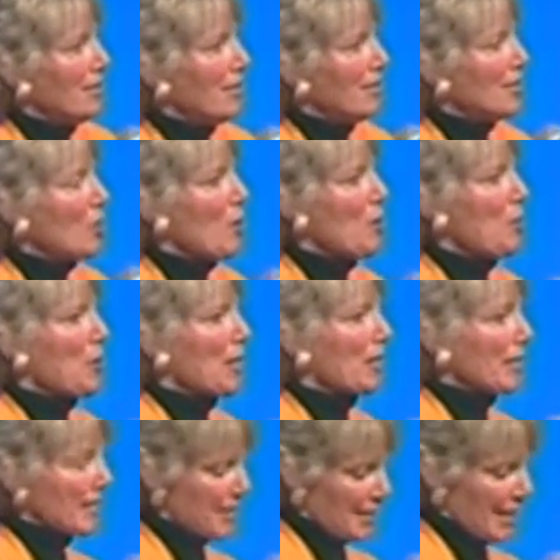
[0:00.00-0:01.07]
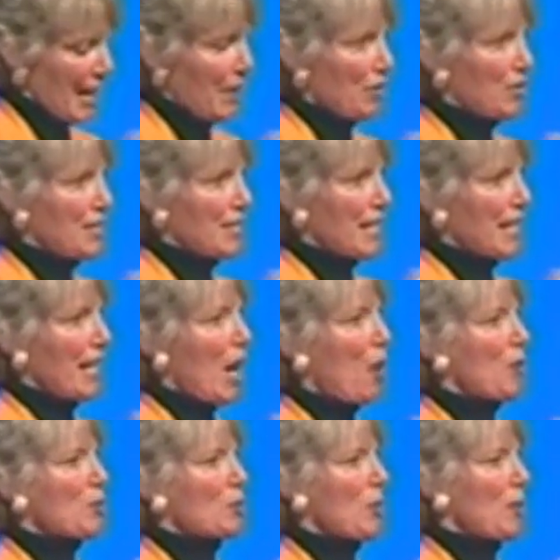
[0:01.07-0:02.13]
so he put a list together and he said, I
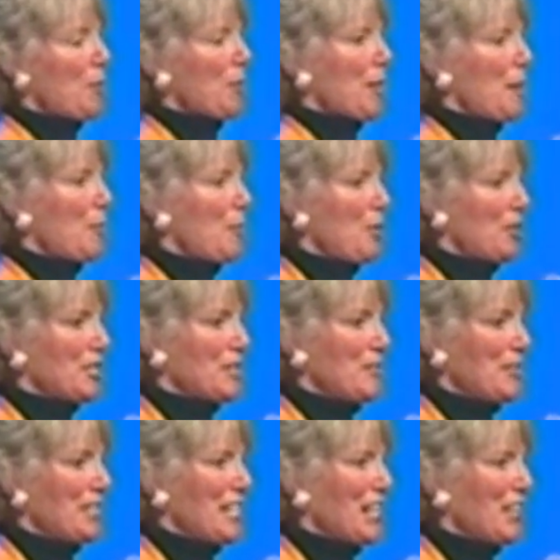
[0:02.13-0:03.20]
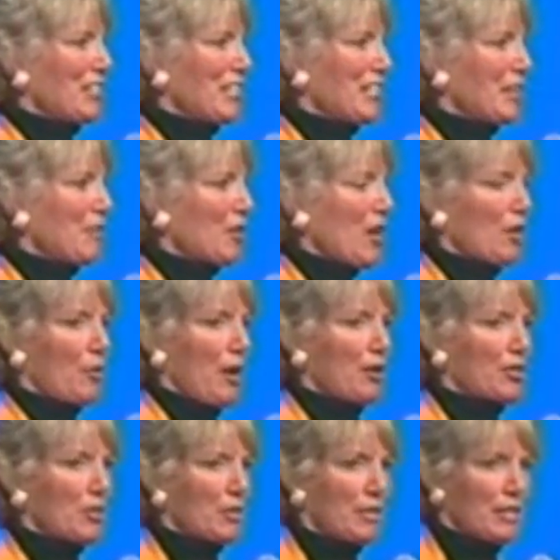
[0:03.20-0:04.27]
always wanted to become a multimillionaire, just never got
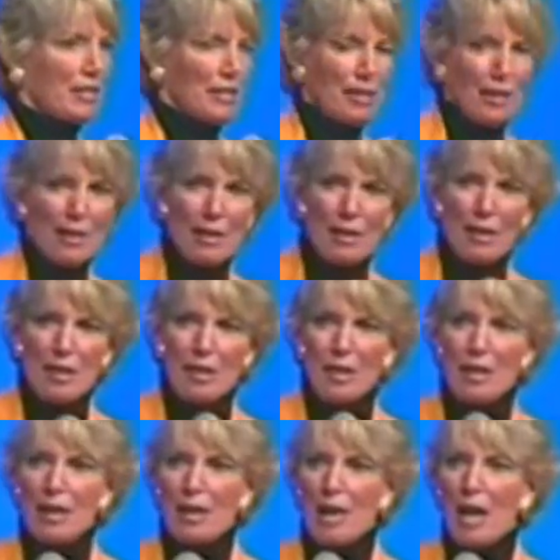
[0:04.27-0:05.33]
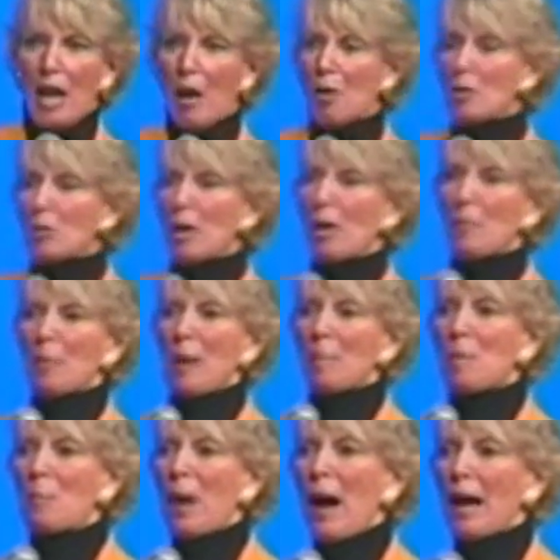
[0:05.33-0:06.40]
around to it. I always wanted to become
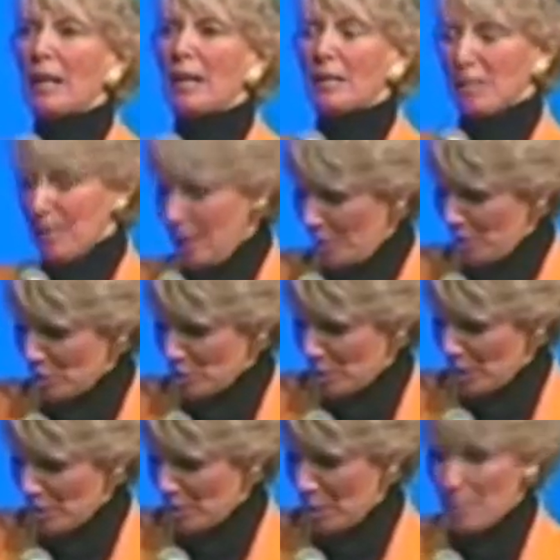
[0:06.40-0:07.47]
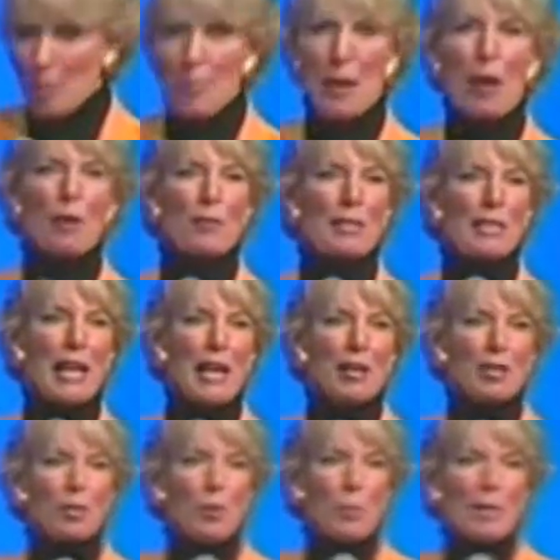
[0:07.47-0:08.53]
a pilot, and I always wanted to become a mayor of a
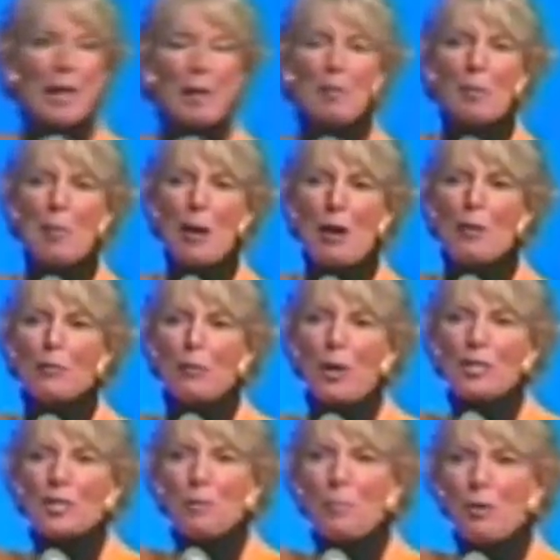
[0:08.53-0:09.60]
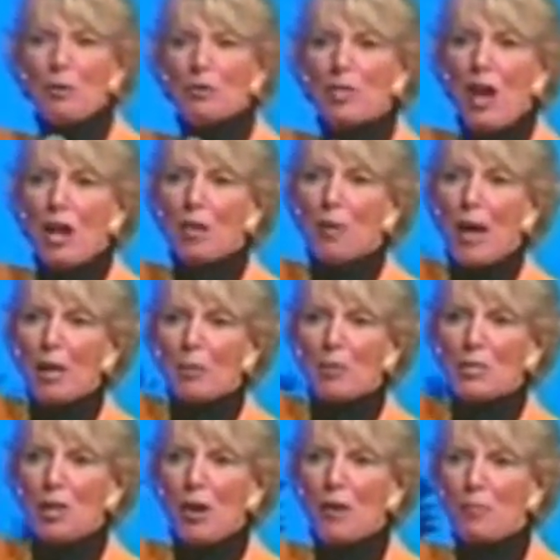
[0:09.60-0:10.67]
town. So he became the mayor of Crested Butte in Colorado. He
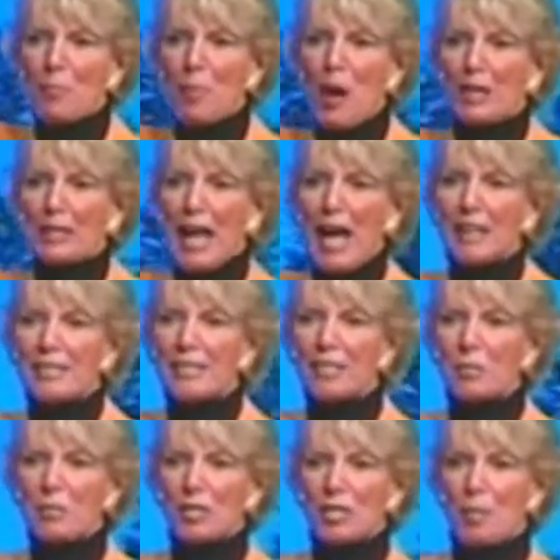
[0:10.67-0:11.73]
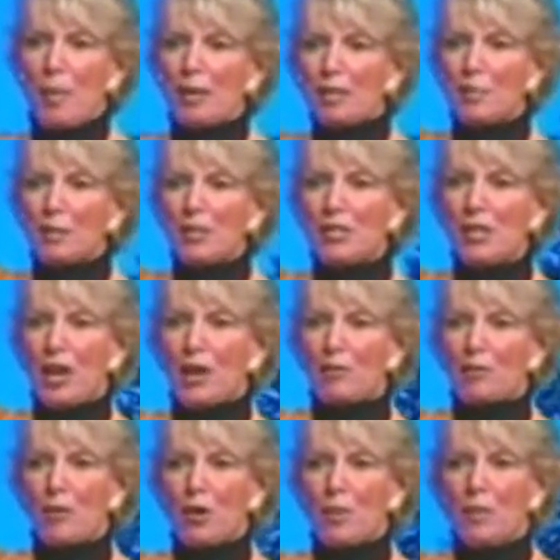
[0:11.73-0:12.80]
started Vermont Castings, which is a multi-million-dollar
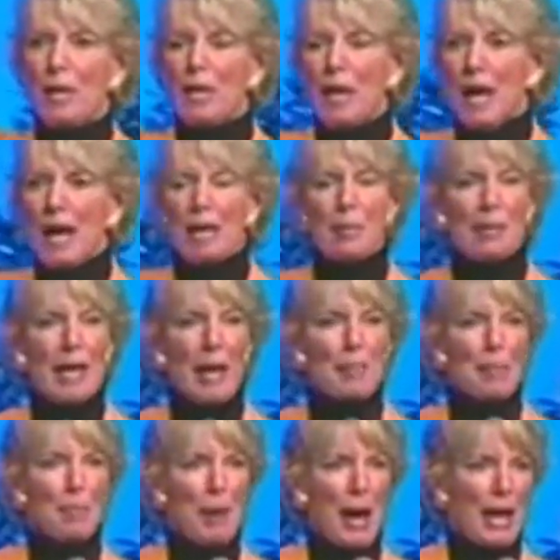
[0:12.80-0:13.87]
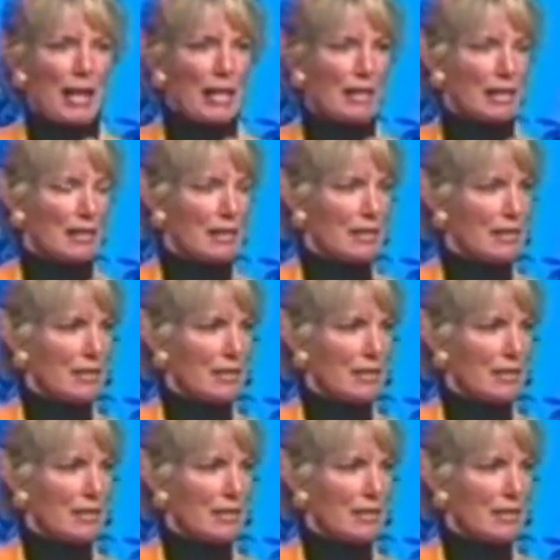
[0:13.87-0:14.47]
firm, and he became a pilot.